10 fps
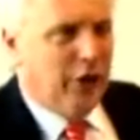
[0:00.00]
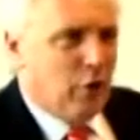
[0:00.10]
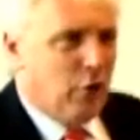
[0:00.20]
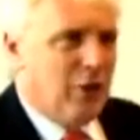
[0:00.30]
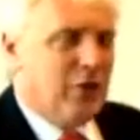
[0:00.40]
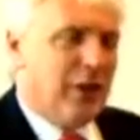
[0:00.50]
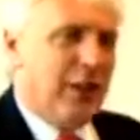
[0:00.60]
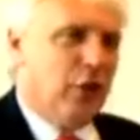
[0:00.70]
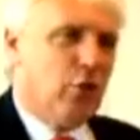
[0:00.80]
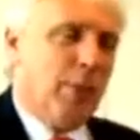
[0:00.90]

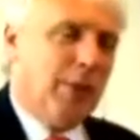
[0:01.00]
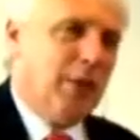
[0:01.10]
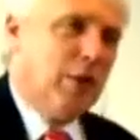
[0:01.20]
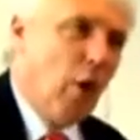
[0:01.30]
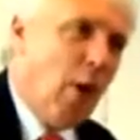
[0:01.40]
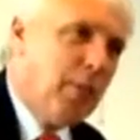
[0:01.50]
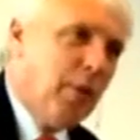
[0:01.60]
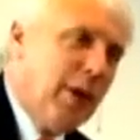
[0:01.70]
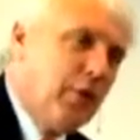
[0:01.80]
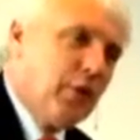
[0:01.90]
increasingly contributing to
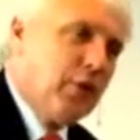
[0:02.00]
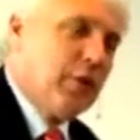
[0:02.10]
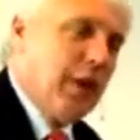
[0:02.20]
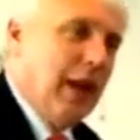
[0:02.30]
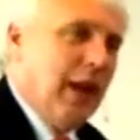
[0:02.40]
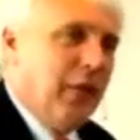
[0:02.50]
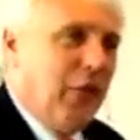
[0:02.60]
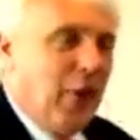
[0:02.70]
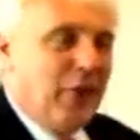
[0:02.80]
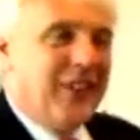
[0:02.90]
operations,
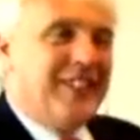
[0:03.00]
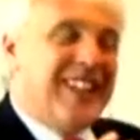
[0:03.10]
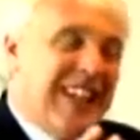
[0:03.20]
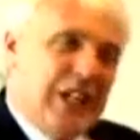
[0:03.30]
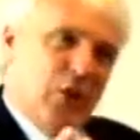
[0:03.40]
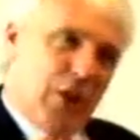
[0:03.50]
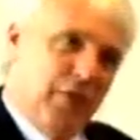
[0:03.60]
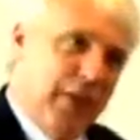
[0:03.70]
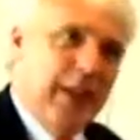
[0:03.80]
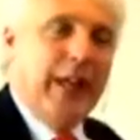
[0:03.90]
there is the danger
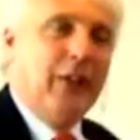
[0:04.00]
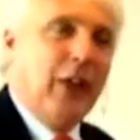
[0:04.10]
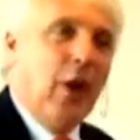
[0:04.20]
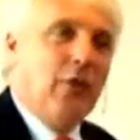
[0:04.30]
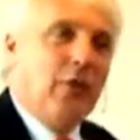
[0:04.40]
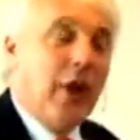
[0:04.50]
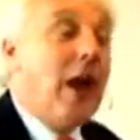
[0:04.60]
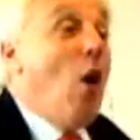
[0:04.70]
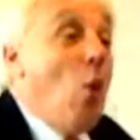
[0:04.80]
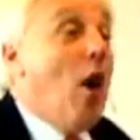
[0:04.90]
for NATO to
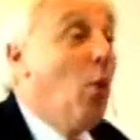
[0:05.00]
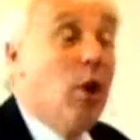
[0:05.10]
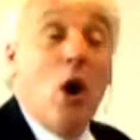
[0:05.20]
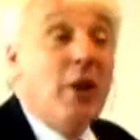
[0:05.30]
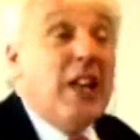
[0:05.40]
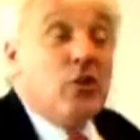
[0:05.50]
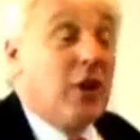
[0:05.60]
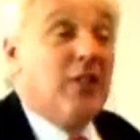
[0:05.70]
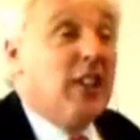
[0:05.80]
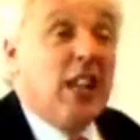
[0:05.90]
say, oh, well, we're only
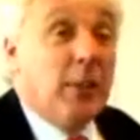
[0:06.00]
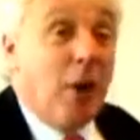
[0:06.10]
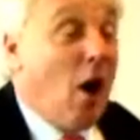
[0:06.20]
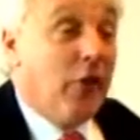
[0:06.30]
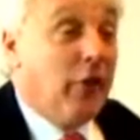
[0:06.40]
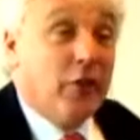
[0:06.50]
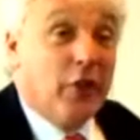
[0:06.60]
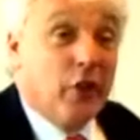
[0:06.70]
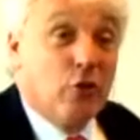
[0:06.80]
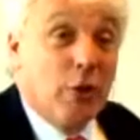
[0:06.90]
interested in the partners
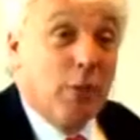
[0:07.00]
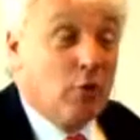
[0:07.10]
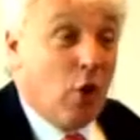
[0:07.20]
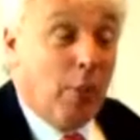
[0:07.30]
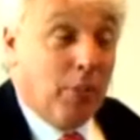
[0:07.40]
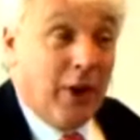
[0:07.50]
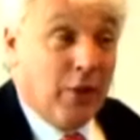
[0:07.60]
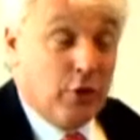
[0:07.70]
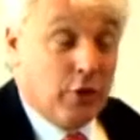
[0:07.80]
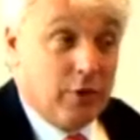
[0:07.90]
that contribute to
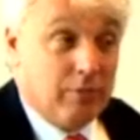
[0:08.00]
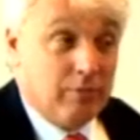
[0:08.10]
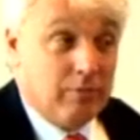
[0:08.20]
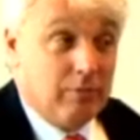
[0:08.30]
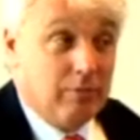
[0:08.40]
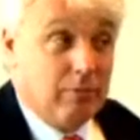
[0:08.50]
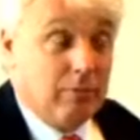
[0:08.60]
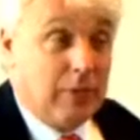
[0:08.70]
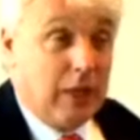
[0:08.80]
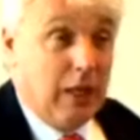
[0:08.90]
operations.
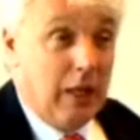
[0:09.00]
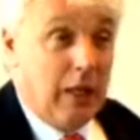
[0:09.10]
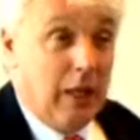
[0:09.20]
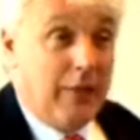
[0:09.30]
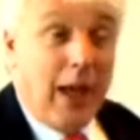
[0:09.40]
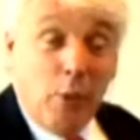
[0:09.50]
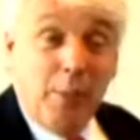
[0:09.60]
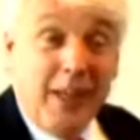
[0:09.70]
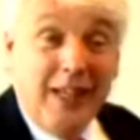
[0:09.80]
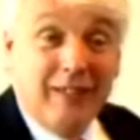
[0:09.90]
That would
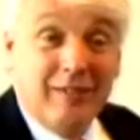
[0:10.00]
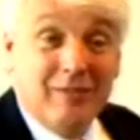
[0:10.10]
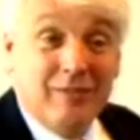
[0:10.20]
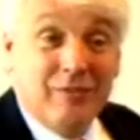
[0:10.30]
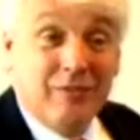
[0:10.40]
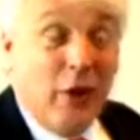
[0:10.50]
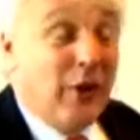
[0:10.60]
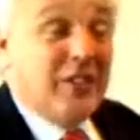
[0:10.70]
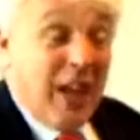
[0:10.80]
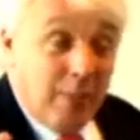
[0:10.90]
be
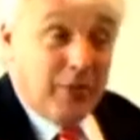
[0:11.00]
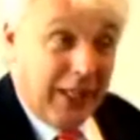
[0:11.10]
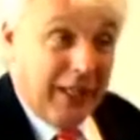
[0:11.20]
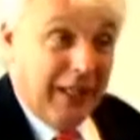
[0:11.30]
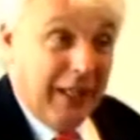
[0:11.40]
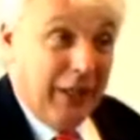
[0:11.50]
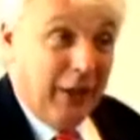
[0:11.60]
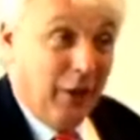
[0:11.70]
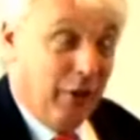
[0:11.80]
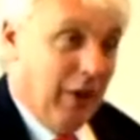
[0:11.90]
very tempting.
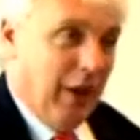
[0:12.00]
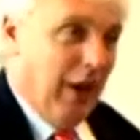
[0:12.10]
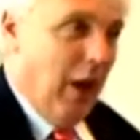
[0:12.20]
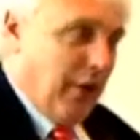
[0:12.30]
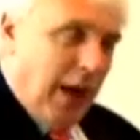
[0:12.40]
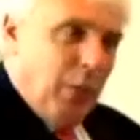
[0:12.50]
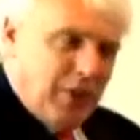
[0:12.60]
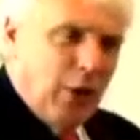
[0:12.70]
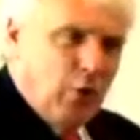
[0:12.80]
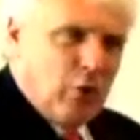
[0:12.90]
OK, we
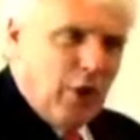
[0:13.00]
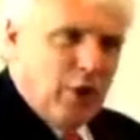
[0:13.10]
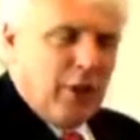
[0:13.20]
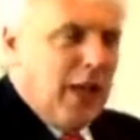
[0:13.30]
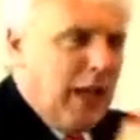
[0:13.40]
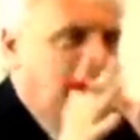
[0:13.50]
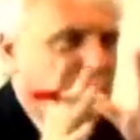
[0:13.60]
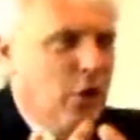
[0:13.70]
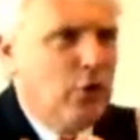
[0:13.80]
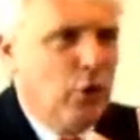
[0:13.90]
take you seriously
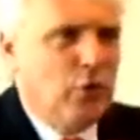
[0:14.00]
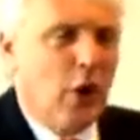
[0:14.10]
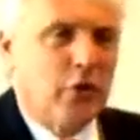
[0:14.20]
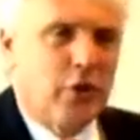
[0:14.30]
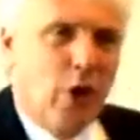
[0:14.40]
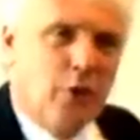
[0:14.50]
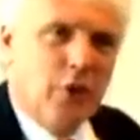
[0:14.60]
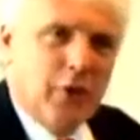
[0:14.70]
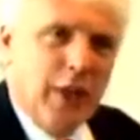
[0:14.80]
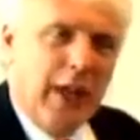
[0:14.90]
because you've got
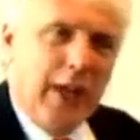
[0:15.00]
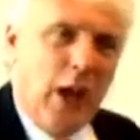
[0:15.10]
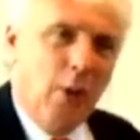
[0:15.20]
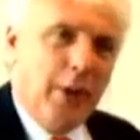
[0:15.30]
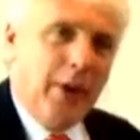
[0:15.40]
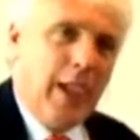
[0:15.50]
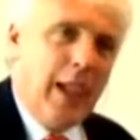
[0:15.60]
soldiers in Helmand.